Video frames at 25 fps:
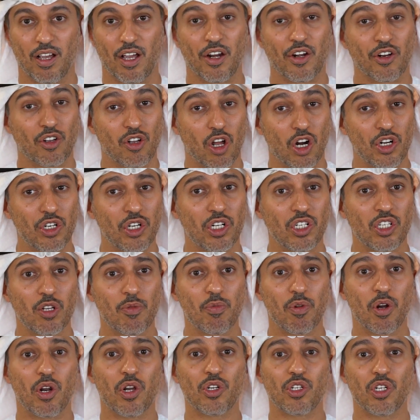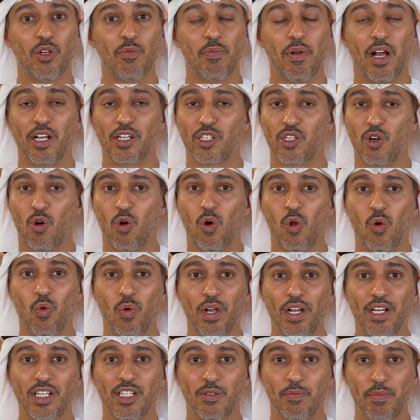Encouraging entrepreneurship has
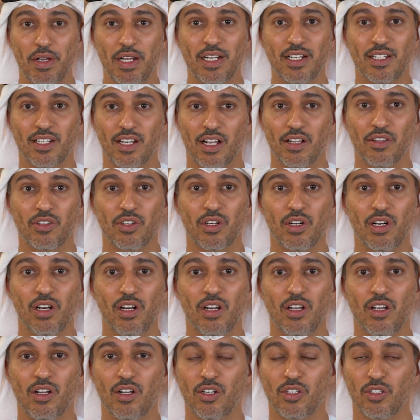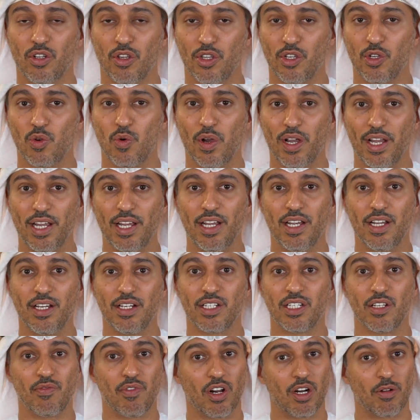always been central to the
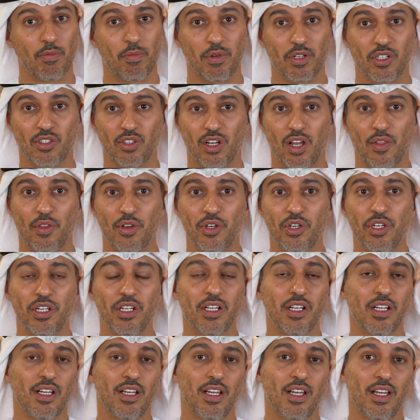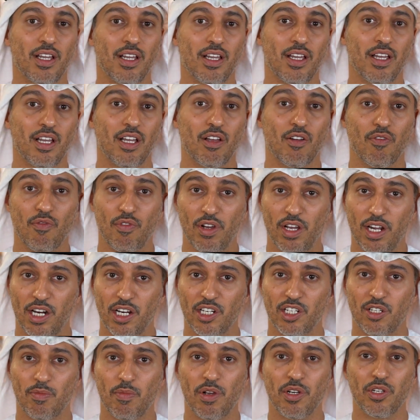UAE's development strategy.
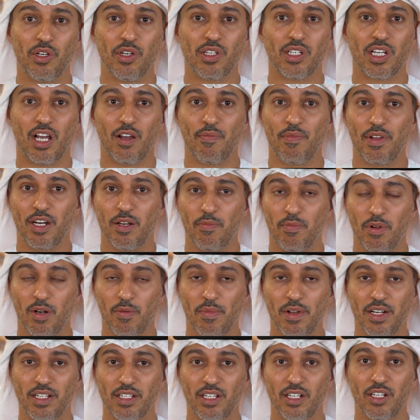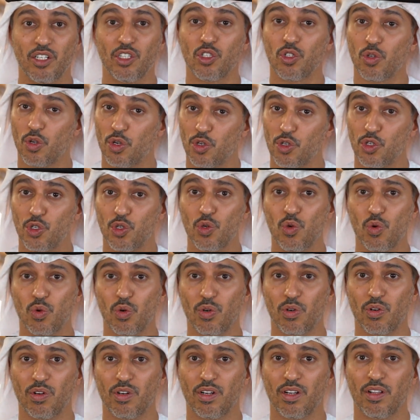Various measures have been implemented to
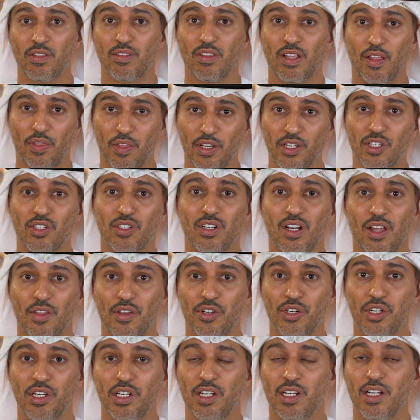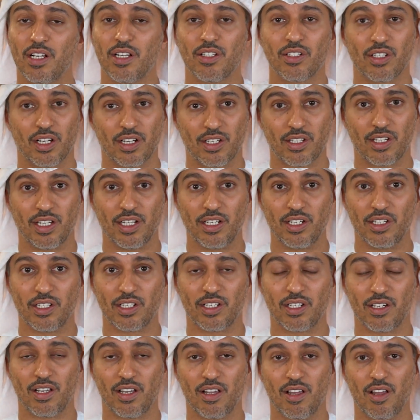ensure that this strategy
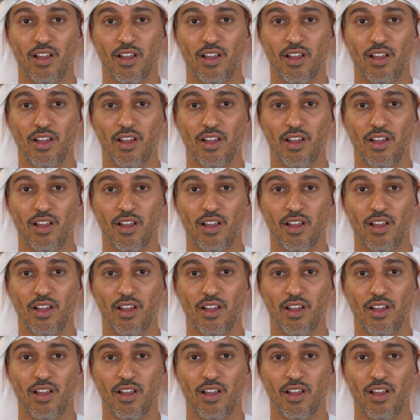succeeds,